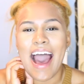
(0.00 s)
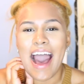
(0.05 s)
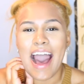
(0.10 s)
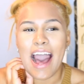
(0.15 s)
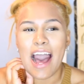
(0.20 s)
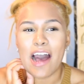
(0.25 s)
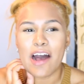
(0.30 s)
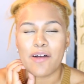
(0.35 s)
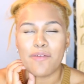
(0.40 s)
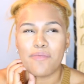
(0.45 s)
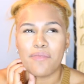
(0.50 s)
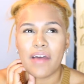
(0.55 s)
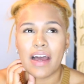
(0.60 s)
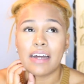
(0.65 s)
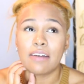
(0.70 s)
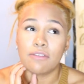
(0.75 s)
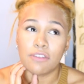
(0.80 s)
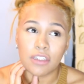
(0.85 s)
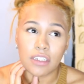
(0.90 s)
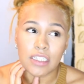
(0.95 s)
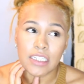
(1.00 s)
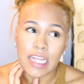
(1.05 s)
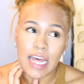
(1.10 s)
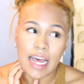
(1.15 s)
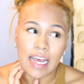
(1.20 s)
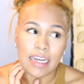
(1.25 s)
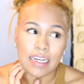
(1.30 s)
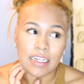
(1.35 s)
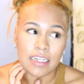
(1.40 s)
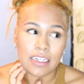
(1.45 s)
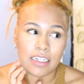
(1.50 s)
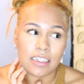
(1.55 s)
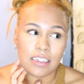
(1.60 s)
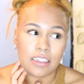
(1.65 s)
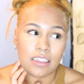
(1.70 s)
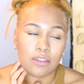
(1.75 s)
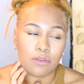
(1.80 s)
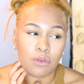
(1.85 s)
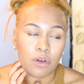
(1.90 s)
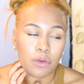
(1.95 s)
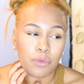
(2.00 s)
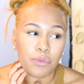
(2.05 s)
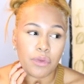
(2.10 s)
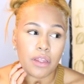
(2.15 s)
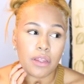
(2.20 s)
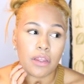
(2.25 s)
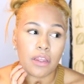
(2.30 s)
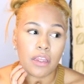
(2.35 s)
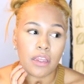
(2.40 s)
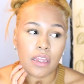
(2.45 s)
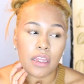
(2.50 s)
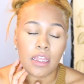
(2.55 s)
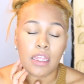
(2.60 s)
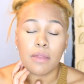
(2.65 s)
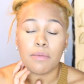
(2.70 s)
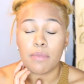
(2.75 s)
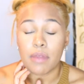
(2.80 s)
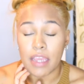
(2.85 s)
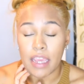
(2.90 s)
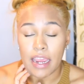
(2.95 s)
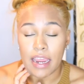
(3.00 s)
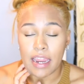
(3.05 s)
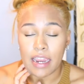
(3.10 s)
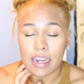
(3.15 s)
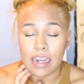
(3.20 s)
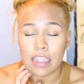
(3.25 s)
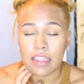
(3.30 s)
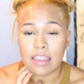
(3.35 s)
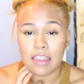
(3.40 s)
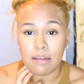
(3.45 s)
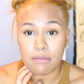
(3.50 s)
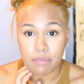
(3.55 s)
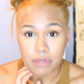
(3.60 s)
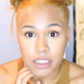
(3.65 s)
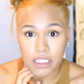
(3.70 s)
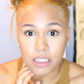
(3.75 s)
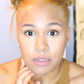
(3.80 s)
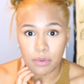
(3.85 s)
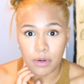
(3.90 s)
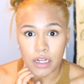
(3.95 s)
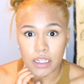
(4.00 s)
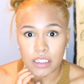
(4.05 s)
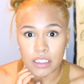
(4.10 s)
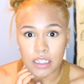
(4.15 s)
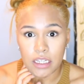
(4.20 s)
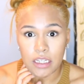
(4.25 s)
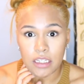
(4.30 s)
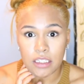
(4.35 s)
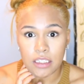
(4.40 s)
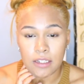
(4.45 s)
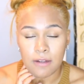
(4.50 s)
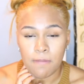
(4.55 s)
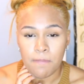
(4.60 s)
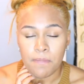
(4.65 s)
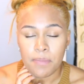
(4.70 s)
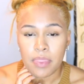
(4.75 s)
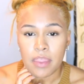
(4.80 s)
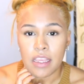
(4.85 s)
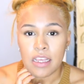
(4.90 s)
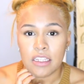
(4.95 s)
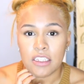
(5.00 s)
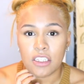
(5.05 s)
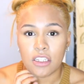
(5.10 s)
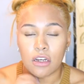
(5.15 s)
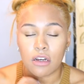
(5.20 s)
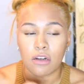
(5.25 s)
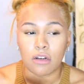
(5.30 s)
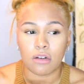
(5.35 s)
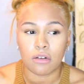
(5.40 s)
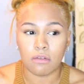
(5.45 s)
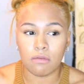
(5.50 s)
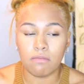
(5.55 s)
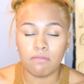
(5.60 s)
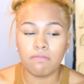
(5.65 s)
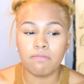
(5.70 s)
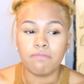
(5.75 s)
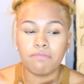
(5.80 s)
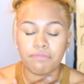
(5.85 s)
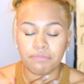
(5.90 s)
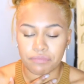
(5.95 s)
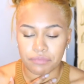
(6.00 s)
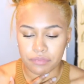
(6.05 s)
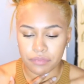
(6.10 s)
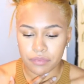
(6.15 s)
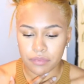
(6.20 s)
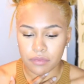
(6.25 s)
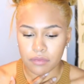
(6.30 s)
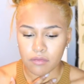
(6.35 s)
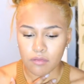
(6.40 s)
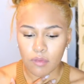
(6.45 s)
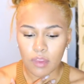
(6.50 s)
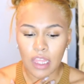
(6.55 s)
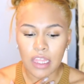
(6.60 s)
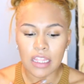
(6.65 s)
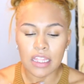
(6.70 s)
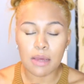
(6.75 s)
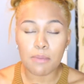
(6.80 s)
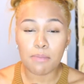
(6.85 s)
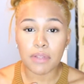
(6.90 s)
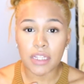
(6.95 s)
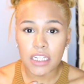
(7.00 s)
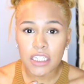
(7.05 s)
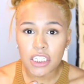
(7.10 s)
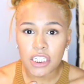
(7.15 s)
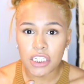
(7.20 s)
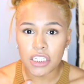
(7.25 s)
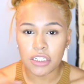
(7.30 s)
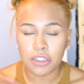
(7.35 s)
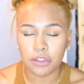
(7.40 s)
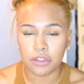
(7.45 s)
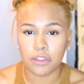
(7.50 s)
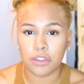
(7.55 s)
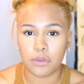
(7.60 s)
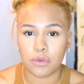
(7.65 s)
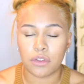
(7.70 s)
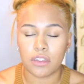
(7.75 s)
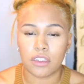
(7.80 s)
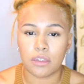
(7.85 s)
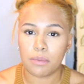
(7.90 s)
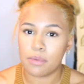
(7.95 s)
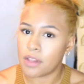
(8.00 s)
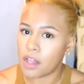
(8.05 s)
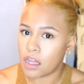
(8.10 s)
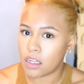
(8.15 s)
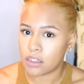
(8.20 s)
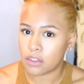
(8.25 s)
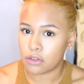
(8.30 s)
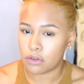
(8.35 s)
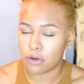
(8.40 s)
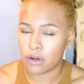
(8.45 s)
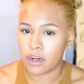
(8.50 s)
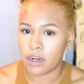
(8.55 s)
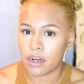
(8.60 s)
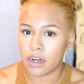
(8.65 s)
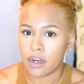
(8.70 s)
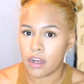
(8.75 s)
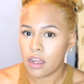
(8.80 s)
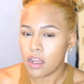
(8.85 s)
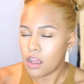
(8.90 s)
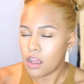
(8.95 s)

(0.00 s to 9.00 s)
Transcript: after that is when we began the bleach process. So the bleach she used was the Blondor